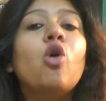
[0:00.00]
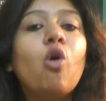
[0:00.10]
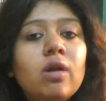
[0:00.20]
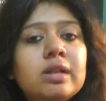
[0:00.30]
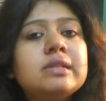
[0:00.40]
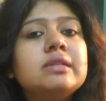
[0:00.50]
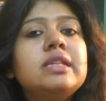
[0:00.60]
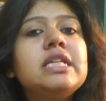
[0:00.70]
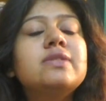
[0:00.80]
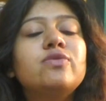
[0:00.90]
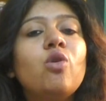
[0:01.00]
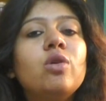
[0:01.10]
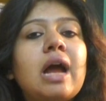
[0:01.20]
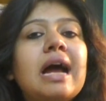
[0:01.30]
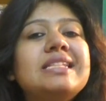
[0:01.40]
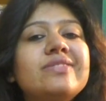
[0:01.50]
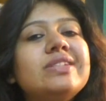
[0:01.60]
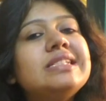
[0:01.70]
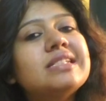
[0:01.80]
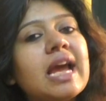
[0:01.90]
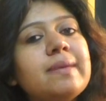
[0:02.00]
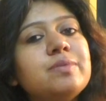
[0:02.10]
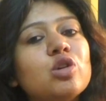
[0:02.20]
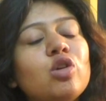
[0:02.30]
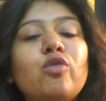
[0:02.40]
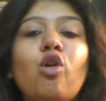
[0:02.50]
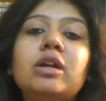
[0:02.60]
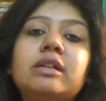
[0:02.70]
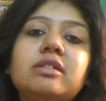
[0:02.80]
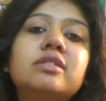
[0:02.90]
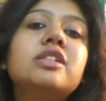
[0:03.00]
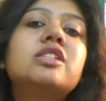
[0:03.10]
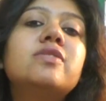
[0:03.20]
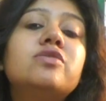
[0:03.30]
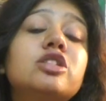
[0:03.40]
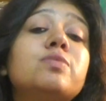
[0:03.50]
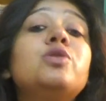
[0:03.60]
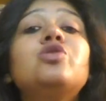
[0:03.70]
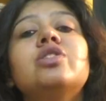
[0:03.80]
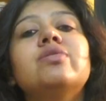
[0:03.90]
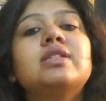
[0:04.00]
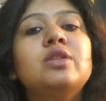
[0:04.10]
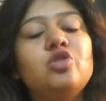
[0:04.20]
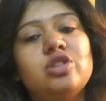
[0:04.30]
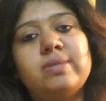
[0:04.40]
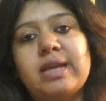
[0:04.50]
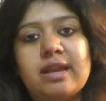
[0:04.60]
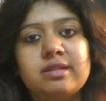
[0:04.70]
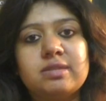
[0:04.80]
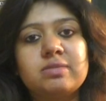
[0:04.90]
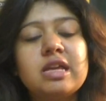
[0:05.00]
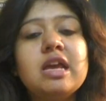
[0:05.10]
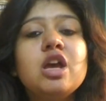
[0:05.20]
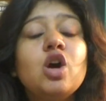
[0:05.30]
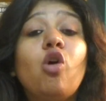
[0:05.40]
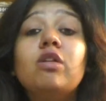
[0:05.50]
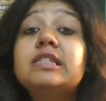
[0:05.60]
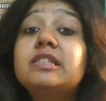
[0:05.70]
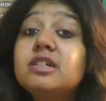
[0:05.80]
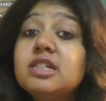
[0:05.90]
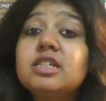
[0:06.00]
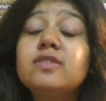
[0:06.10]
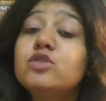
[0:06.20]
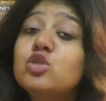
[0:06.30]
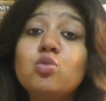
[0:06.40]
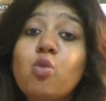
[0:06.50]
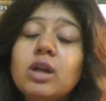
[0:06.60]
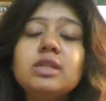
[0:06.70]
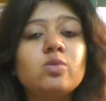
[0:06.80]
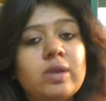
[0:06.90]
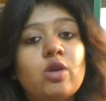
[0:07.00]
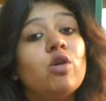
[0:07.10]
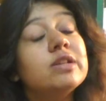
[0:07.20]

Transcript: All these 4 are different types of alternative dispute resolution mechanisms. Alternative to what? Well,